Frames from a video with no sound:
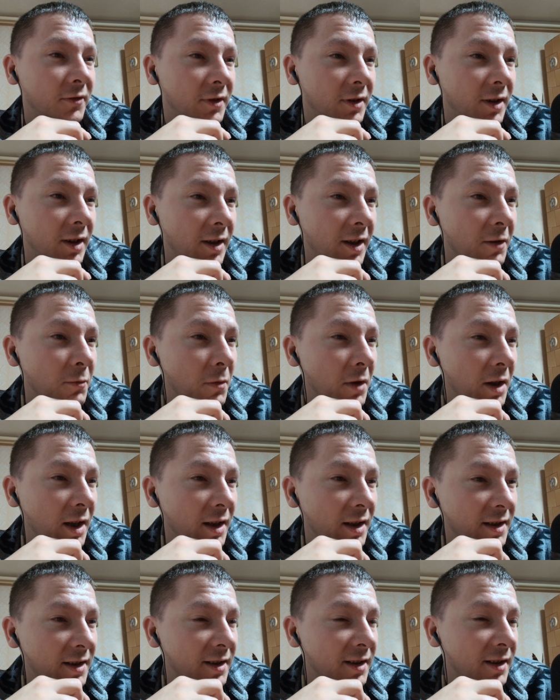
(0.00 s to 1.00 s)
That
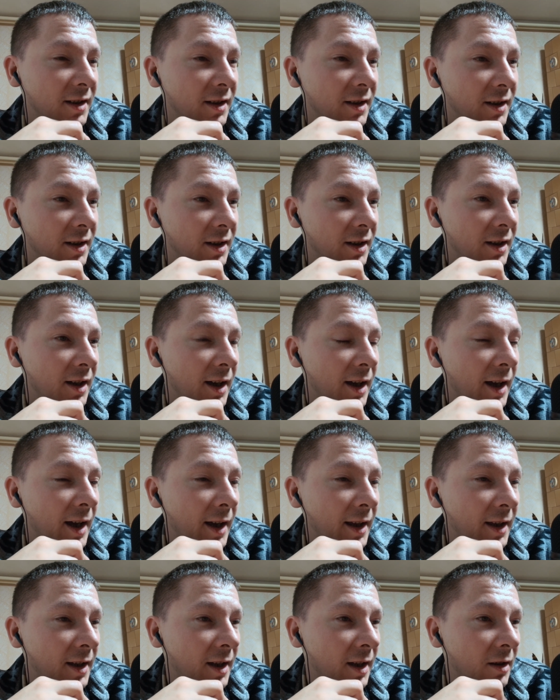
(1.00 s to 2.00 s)
means
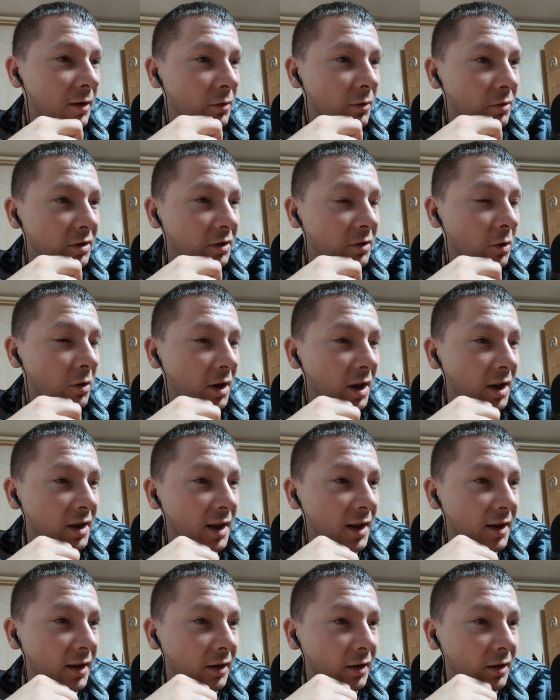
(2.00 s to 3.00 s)
I can do
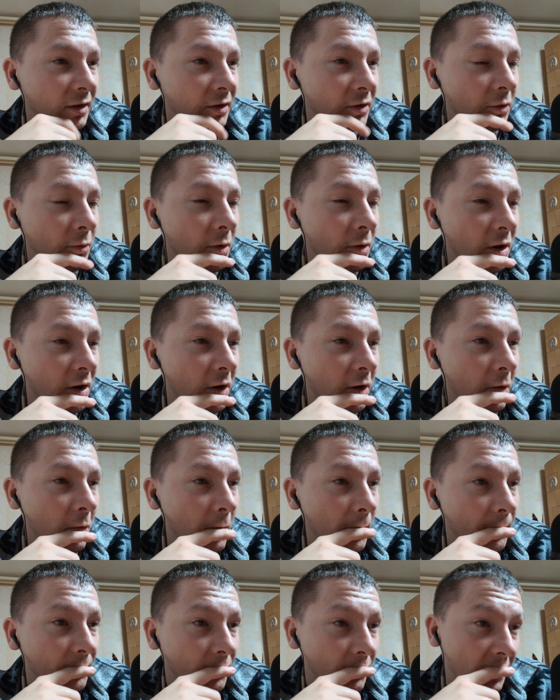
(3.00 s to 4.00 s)
storytelling
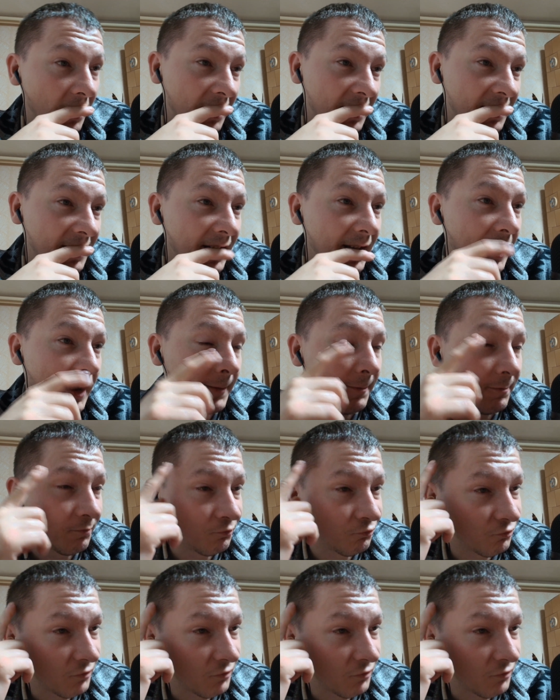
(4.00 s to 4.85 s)
tomorrow. We'll see.